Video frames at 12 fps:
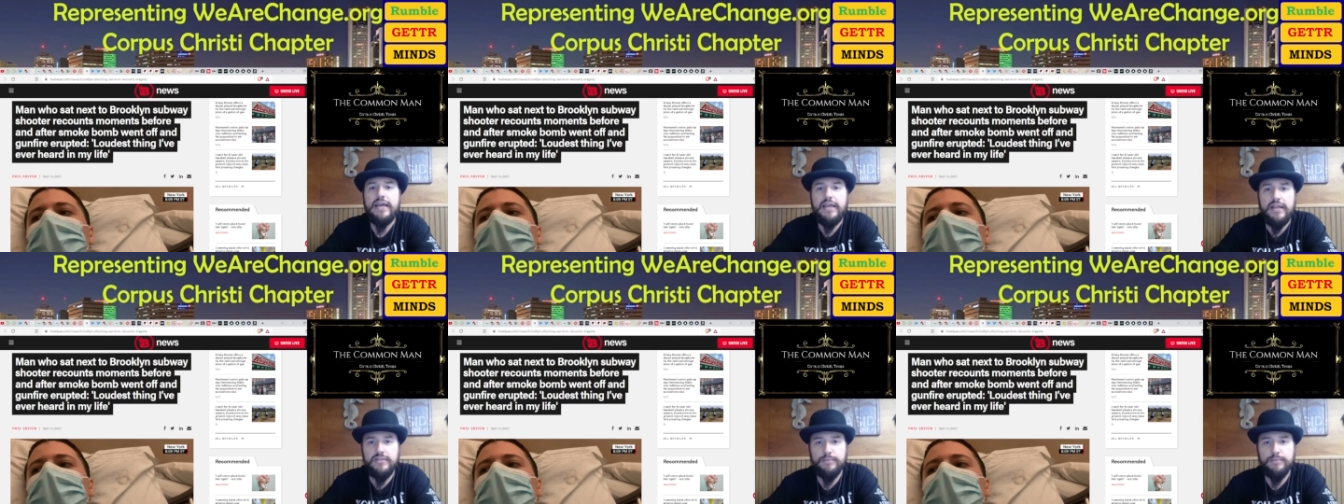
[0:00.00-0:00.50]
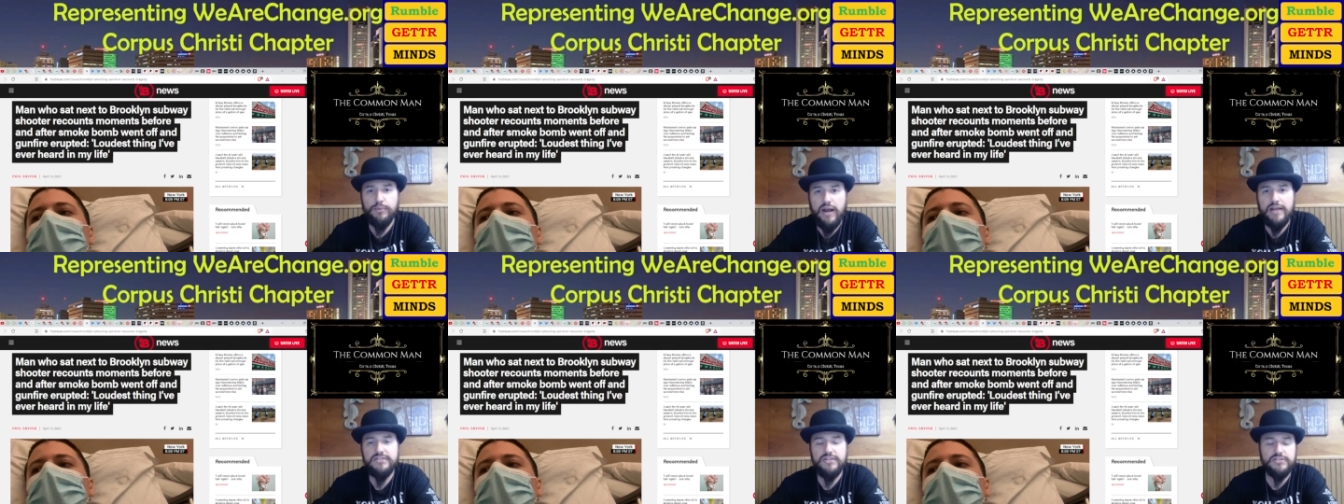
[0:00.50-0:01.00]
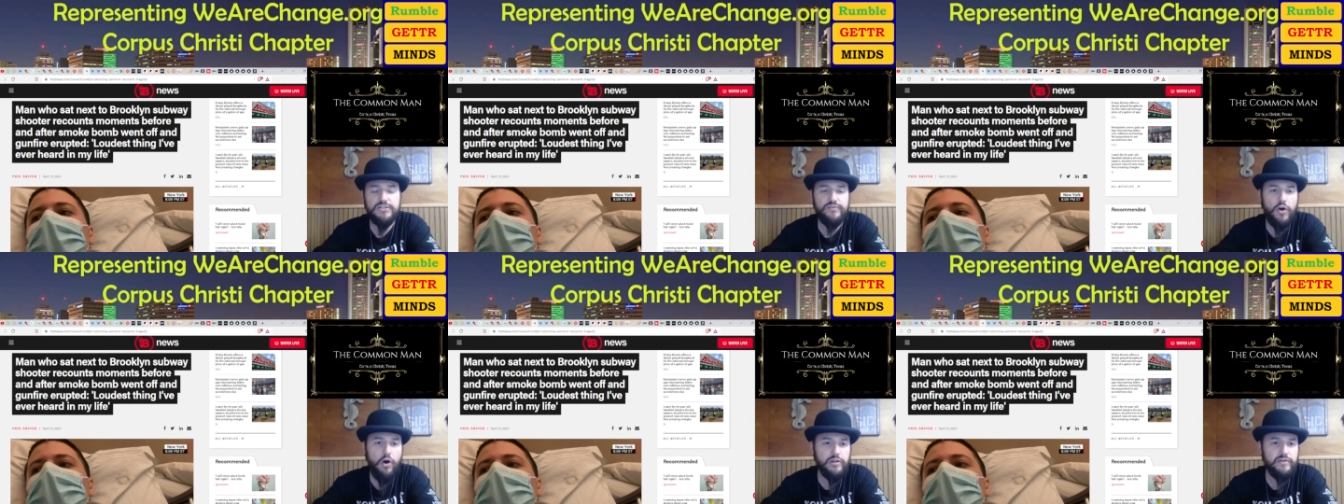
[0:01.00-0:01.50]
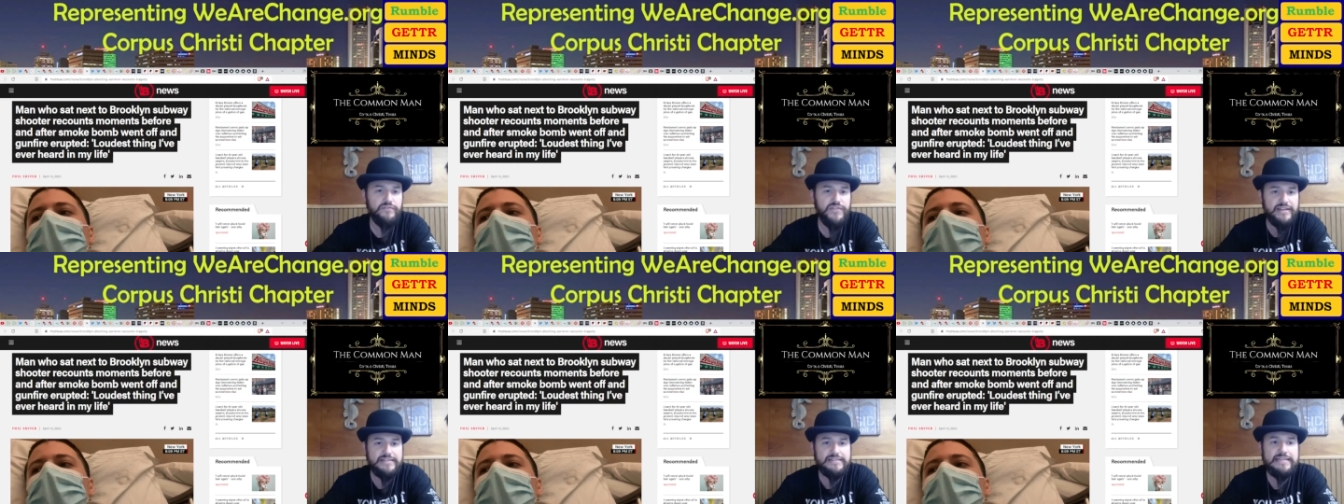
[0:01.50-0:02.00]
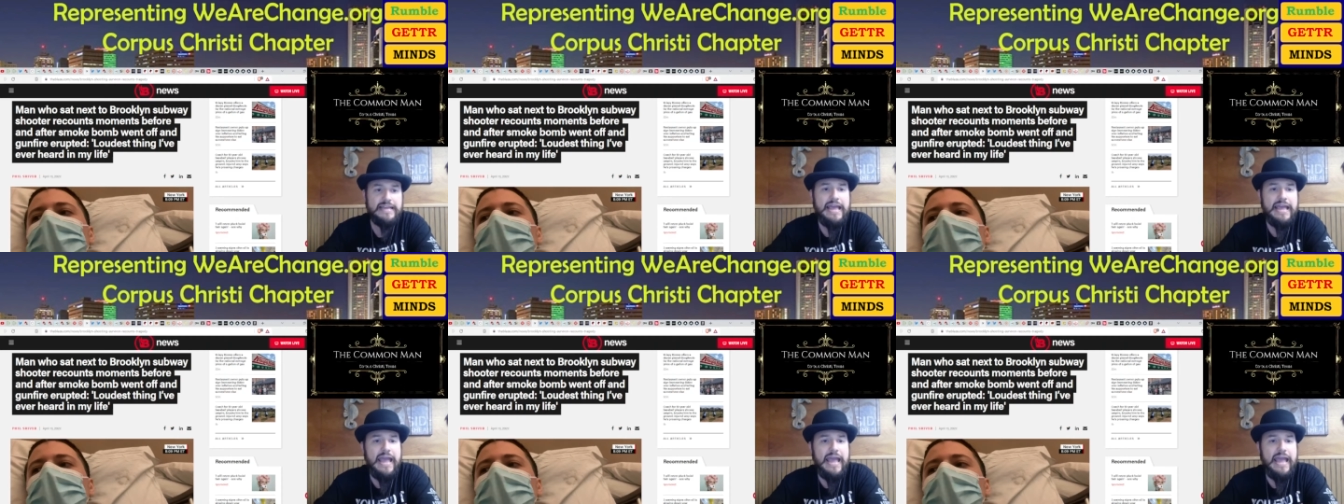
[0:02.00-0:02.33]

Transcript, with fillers: in the process of all of this.